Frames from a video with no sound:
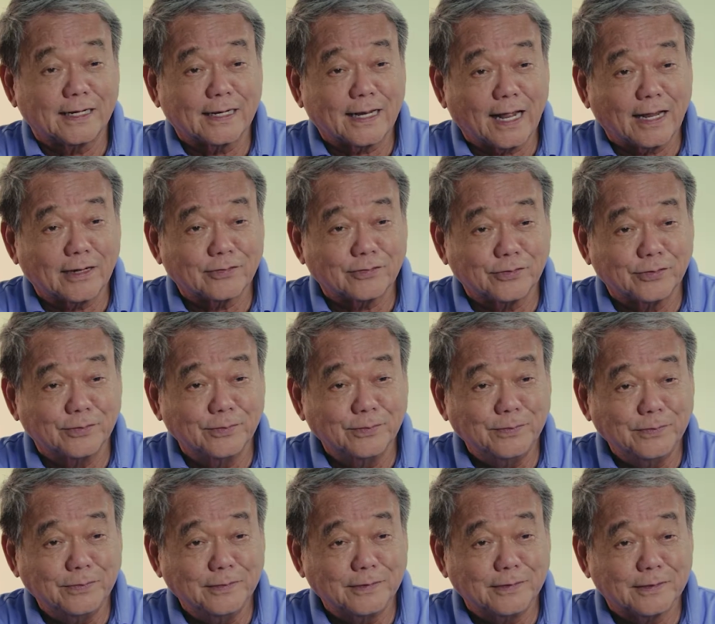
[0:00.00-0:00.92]
the classroom,
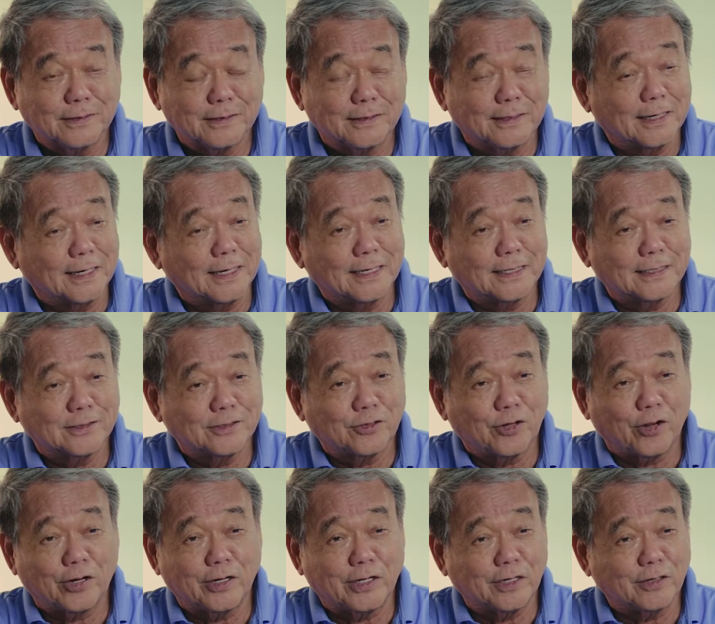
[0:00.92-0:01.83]
like
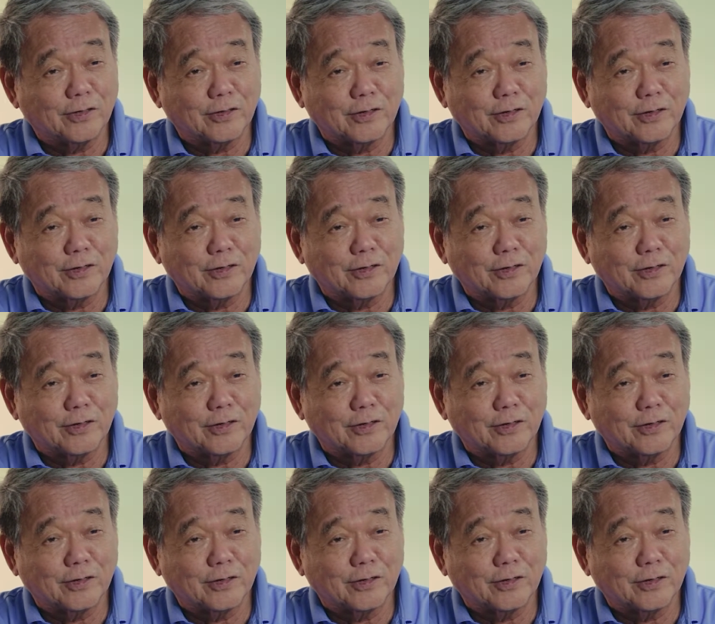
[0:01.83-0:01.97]
joining